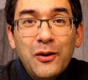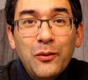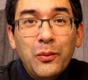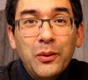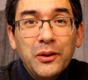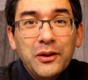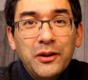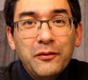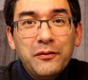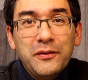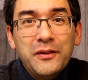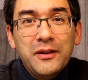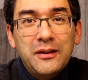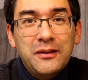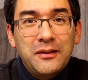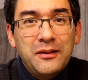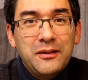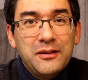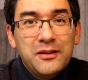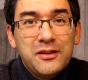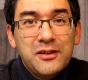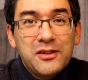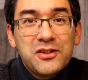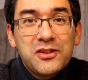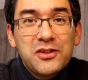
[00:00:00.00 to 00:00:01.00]
one of
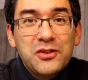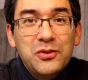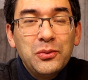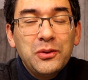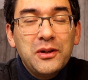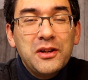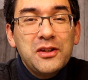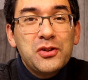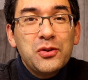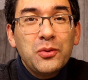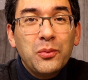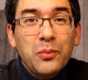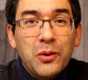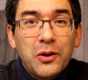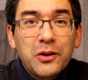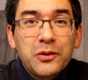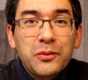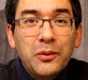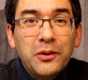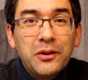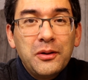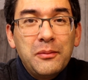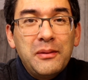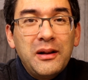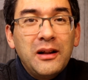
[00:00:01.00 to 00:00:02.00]
the students who
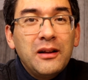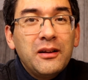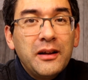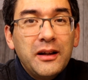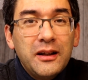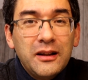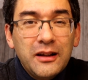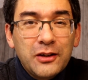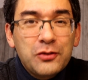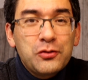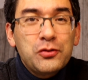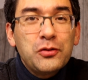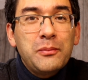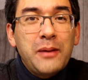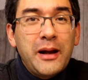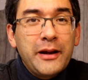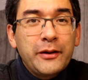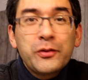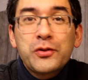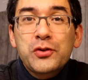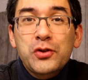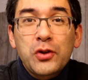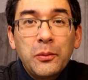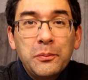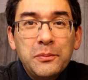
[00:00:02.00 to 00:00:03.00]
worked on the electron
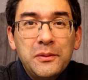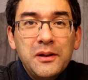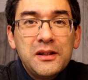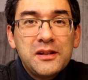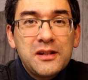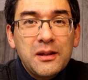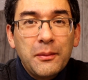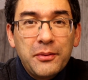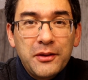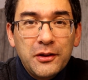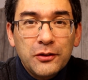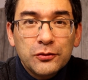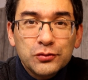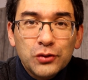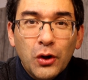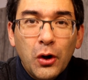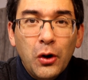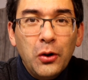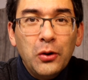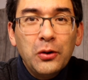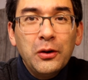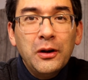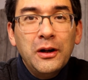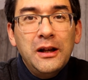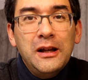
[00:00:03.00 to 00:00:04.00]
microscope did something
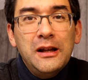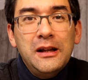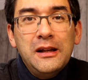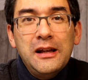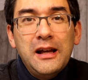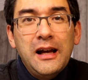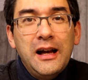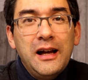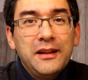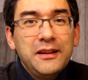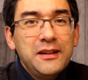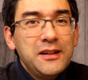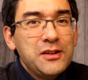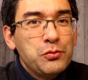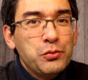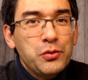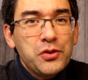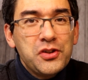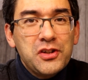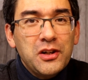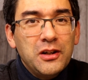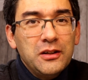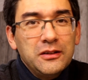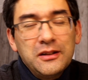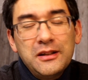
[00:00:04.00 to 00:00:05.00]
wrong, and this
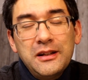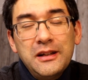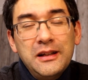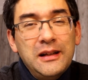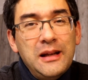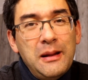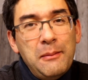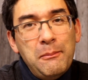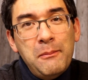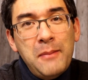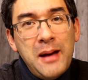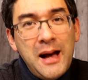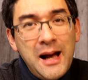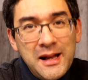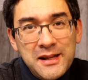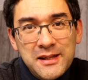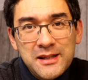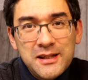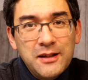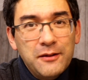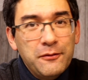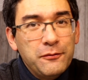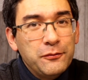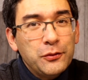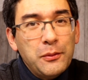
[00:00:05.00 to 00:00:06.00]
resulted in a
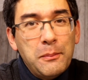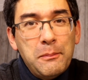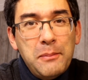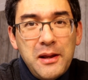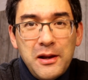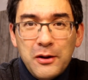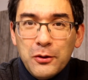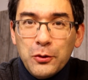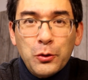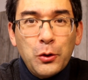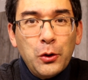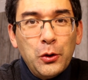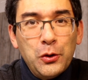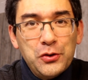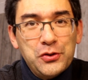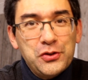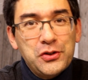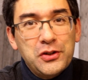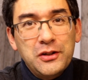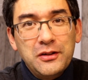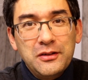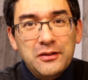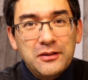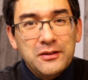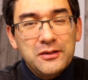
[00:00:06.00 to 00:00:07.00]
massive repair
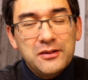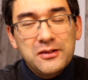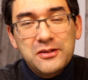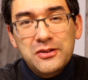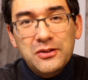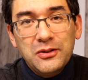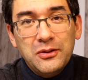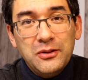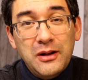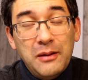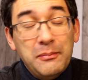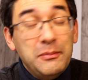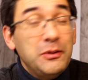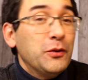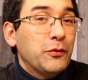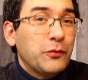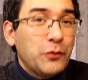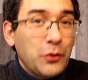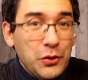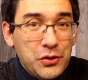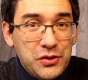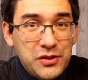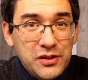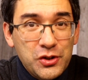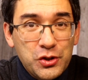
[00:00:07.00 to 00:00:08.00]
cost. So, I mean, of
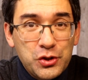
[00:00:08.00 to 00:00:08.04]
course,